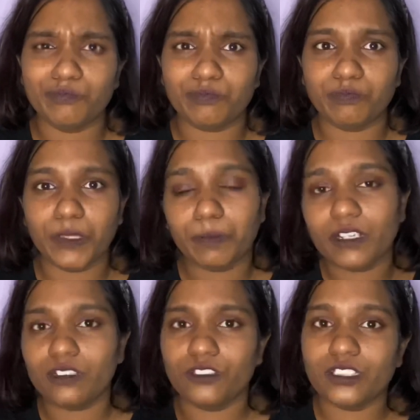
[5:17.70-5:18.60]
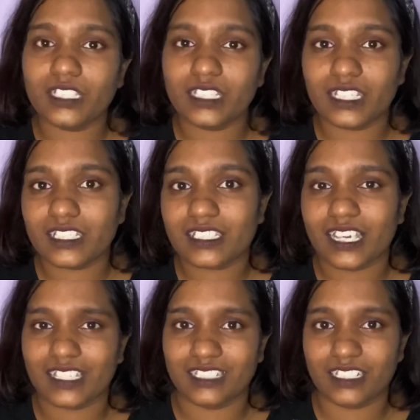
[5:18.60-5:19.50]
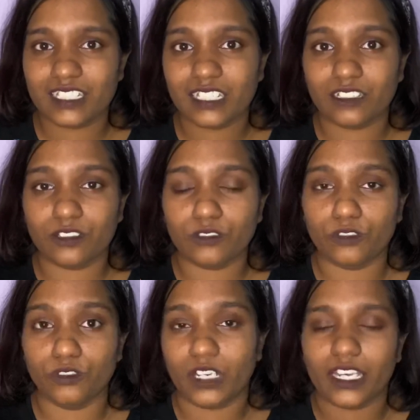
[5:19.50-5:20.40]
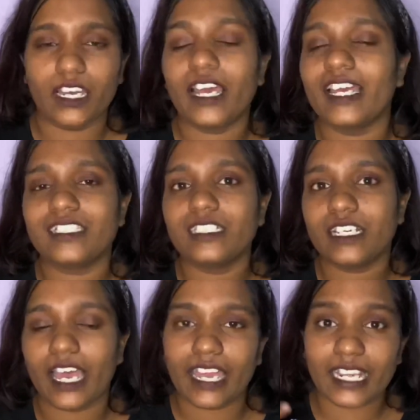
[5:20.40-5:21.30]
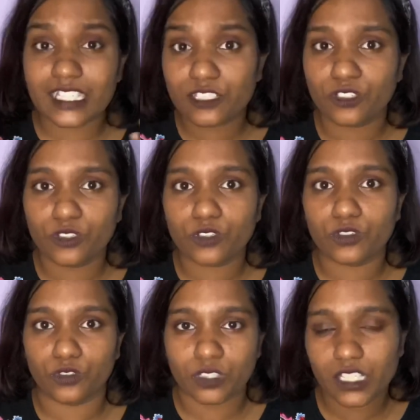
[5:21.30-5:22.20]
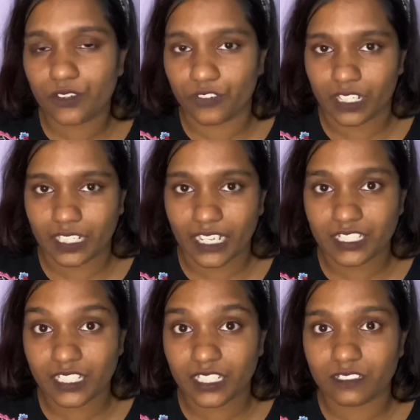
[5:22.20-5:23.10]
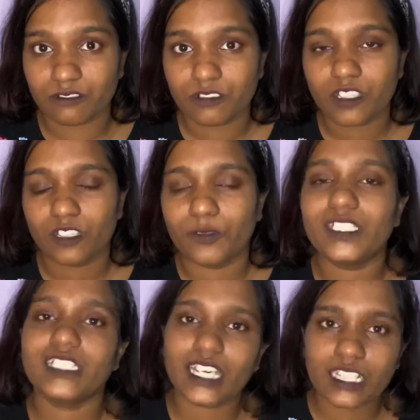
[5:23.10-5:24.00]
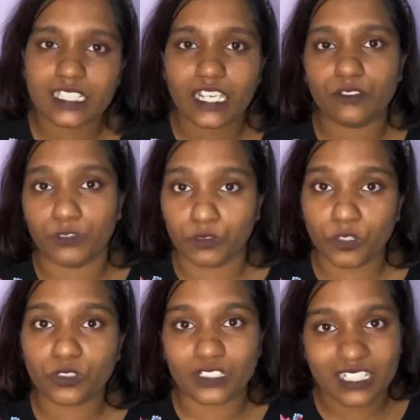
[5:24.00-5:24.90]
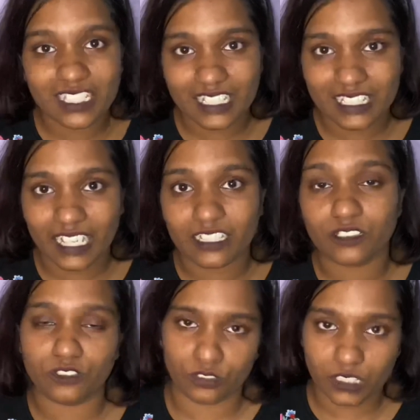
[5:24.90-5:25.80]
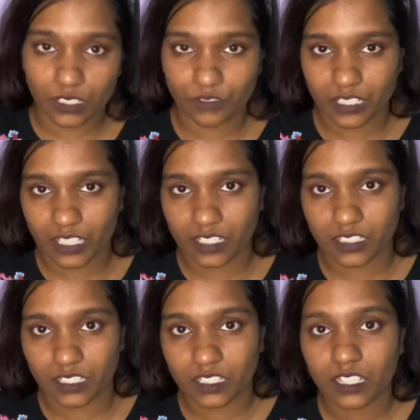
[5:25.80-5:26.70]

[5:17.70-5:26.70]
people using this as a reason to like, an excuse to seek for attention, which is kind of sad if you would go to this extent to seek for attention.